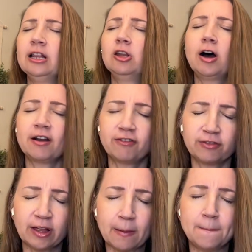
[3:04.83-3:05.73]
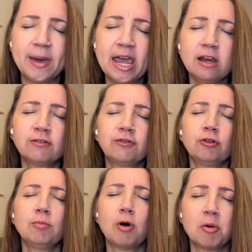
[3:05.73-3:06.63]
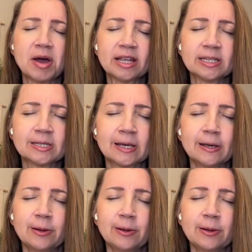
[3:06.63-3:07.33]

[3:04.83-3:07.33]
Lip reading: a lot of like painful moments